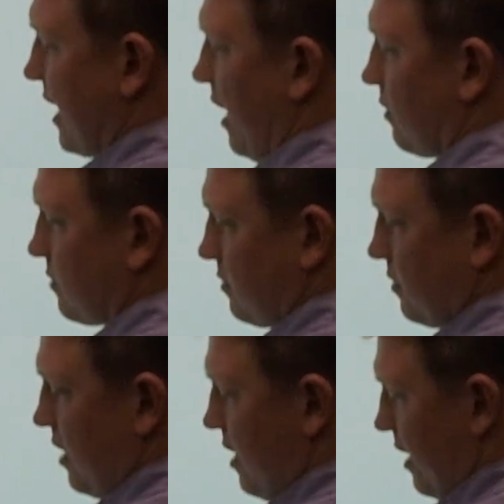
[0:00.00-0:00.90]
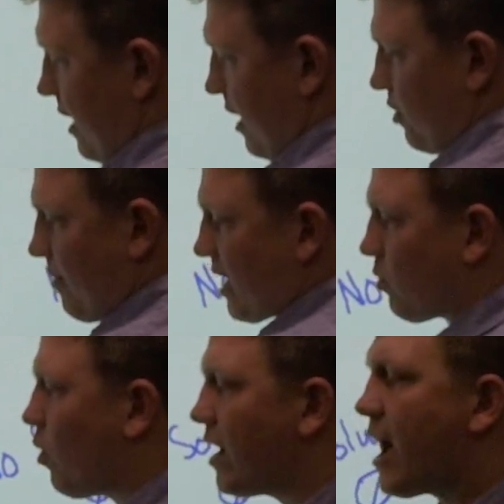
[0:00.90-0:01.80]
out, and no
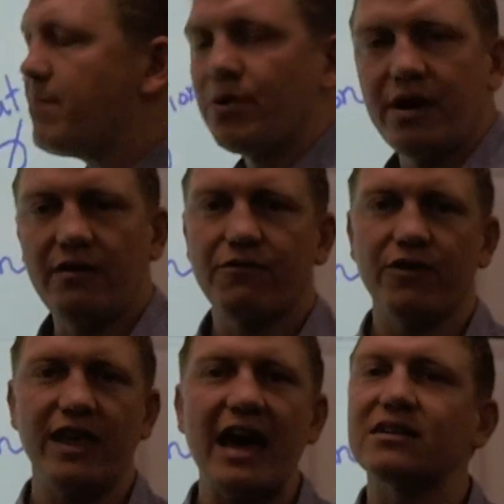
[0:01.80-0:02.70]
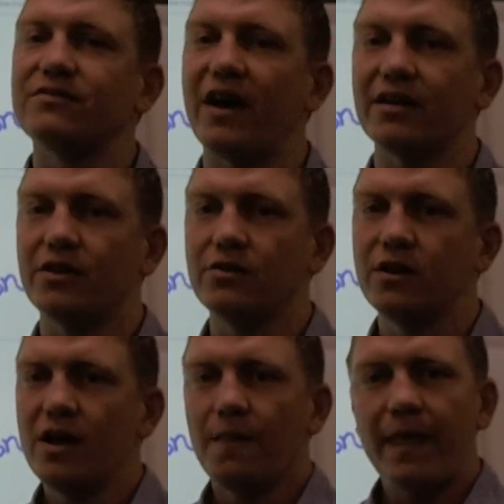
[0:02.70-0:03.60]
matter what I put in for the x value,
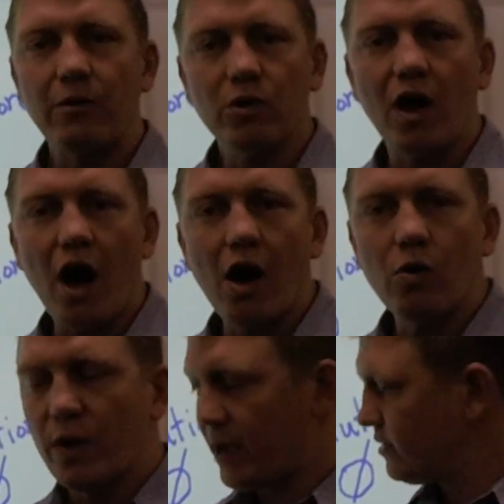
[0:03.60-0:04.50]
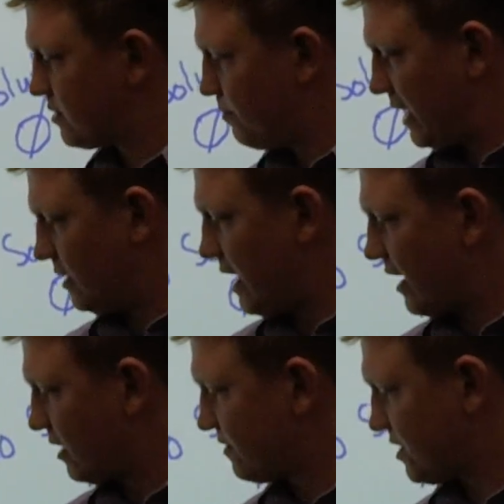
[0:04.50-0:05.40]
they will always be
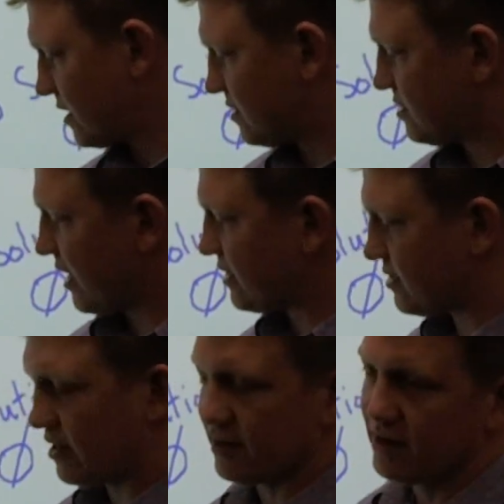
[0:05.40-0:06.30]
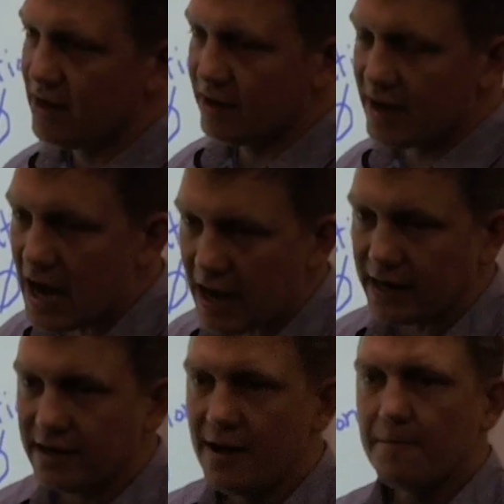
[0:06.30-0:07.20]
-6 is less than
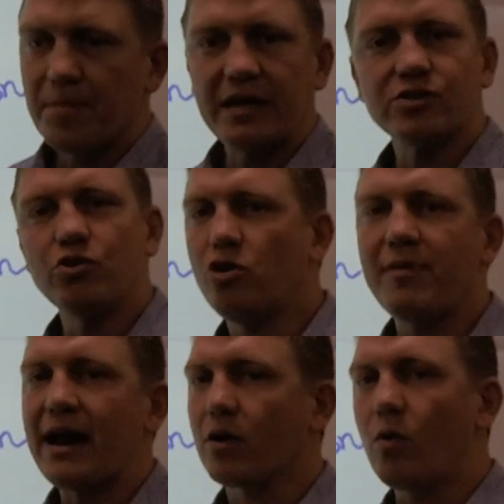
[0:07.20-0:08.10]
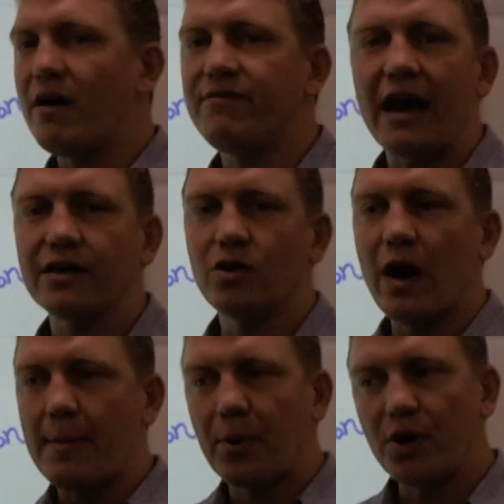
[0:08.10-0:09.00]
9. And so no matter what
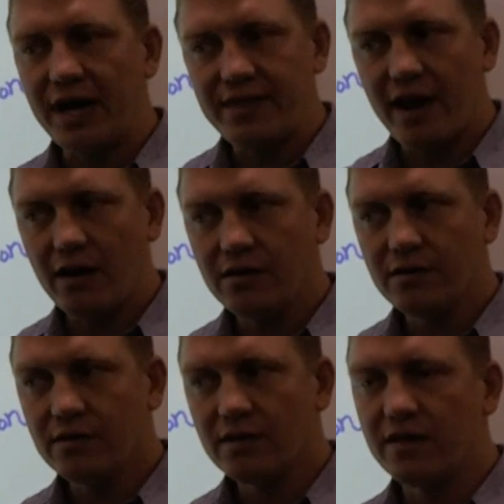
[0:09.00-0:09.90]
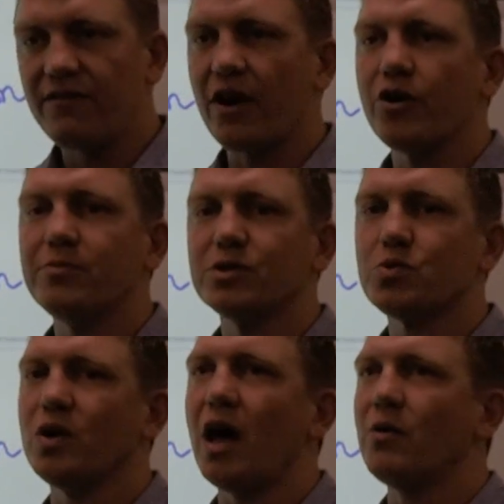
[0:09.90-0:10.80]
value I put in there, the variables
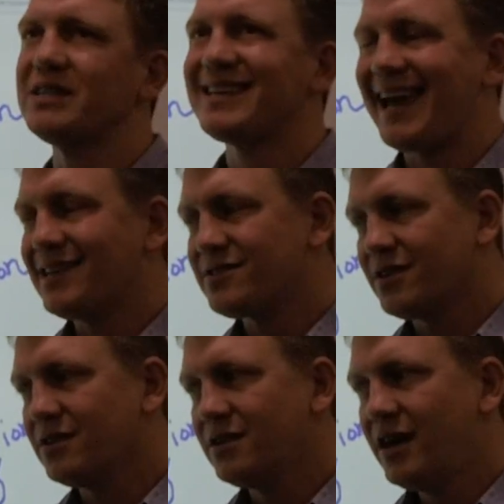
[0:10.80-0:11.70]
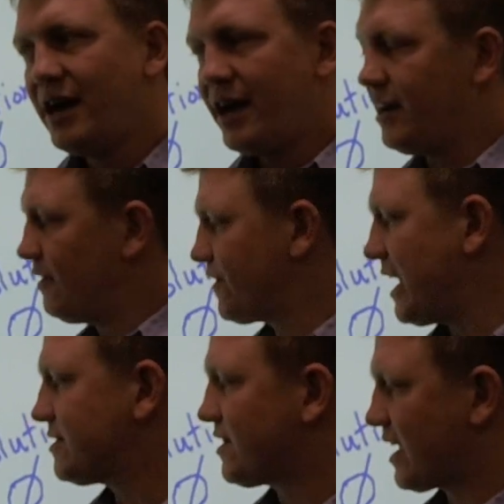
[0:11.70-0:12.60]
will always cancel. And if
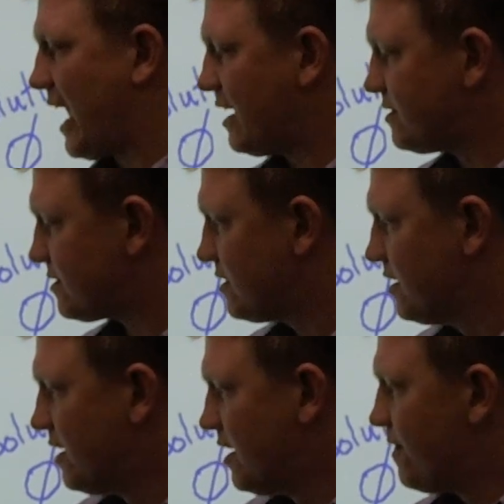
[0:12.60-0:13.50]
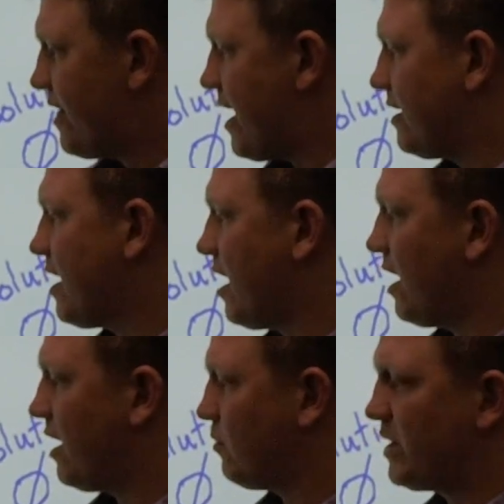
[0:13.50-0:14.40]
that's the case,
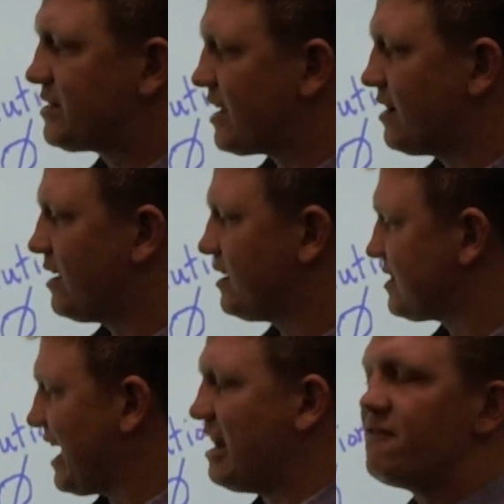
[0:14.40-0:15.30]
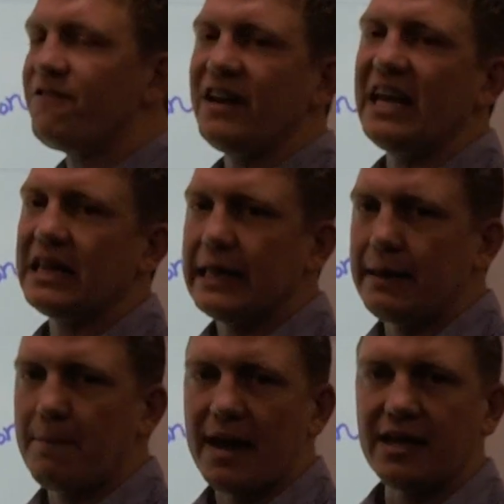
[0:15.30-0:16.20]
then we say that it's
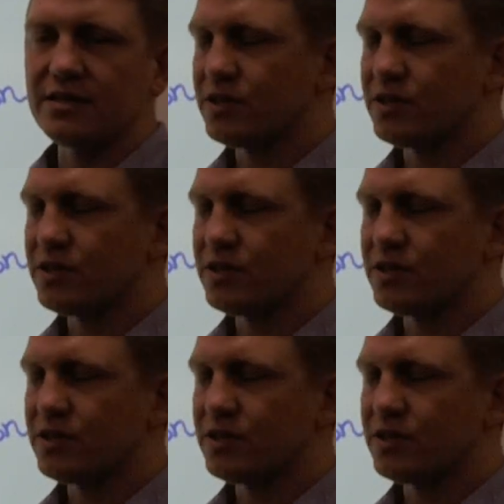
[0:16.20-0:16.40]
infinitely many